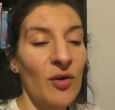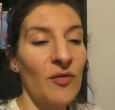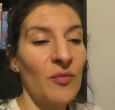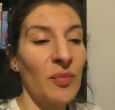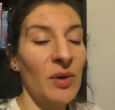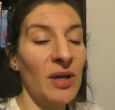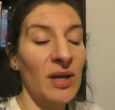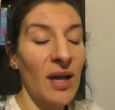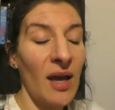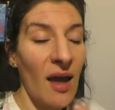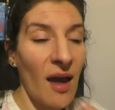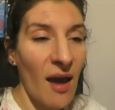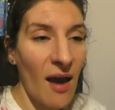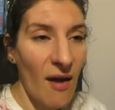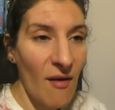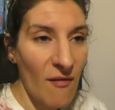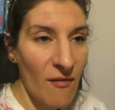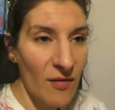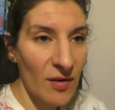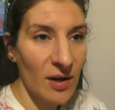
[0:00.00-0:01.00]
of being
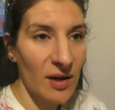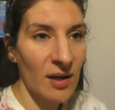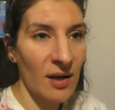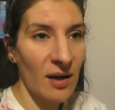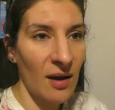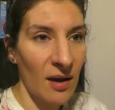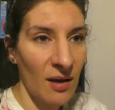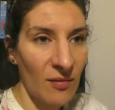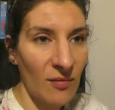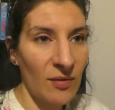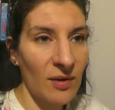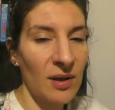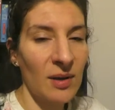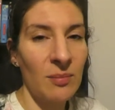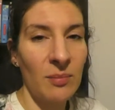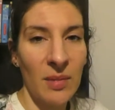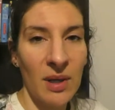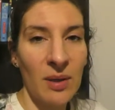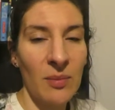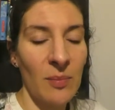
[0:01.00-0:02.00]
heavily heavily
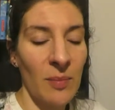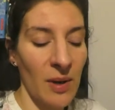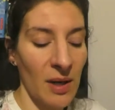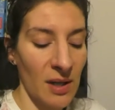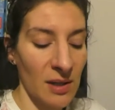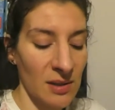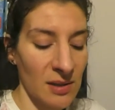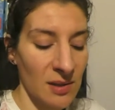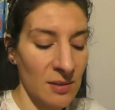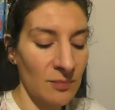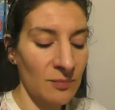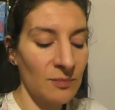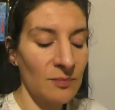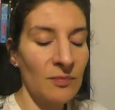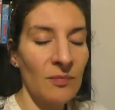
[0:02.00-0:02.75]
meat based